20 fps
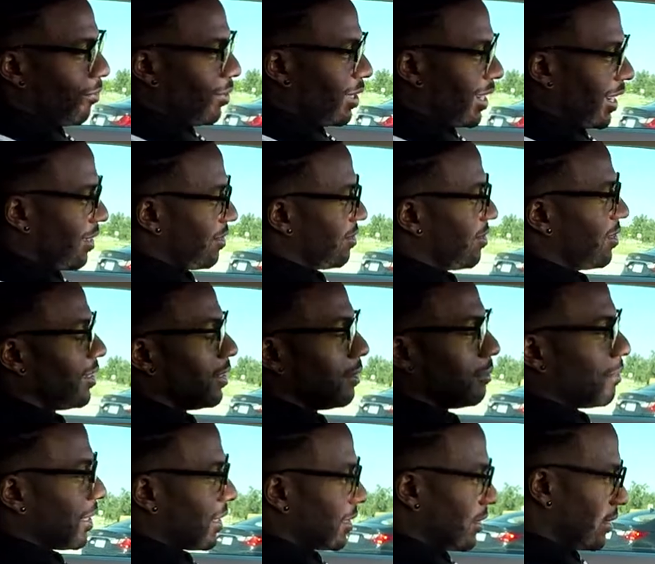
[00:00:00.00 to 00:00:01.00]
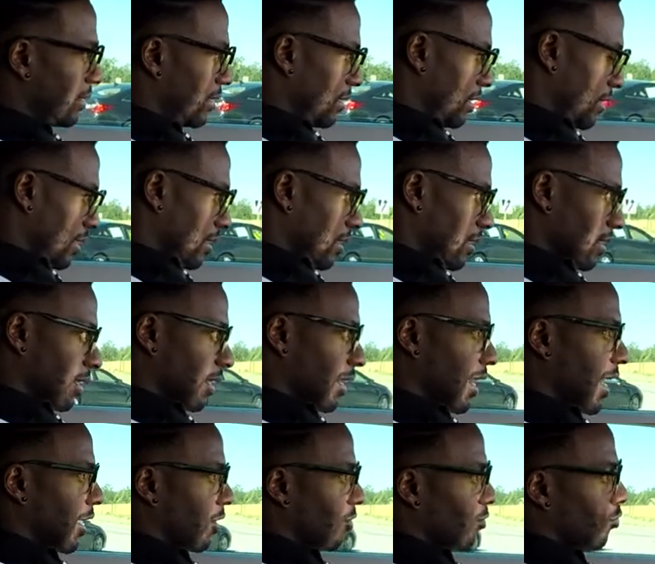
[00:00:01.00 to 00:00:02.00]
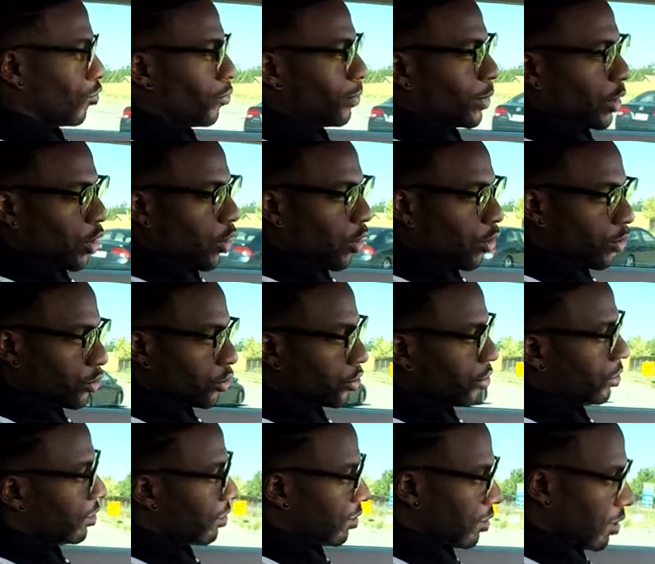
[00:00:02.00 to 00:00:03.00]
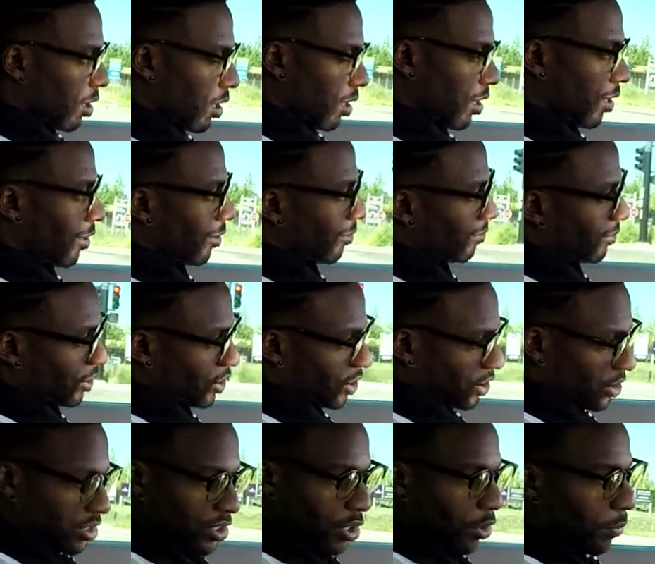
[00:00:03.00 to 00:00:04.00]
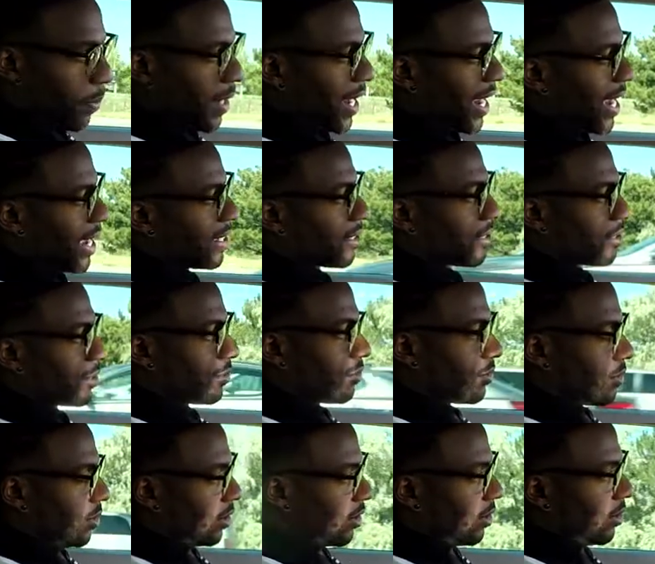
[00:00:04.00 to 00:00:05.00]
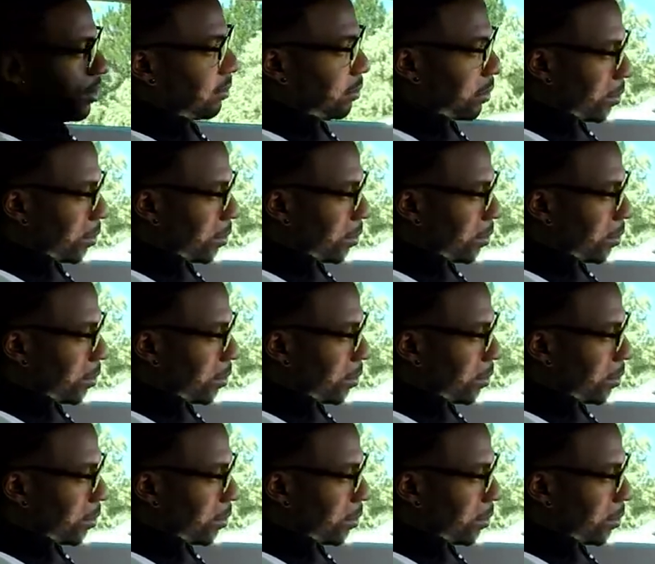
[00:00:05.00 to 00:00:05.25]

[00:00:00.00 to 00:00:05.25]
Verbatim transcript: got a team that's the locker room, the culture, um, it's just so positive. Um,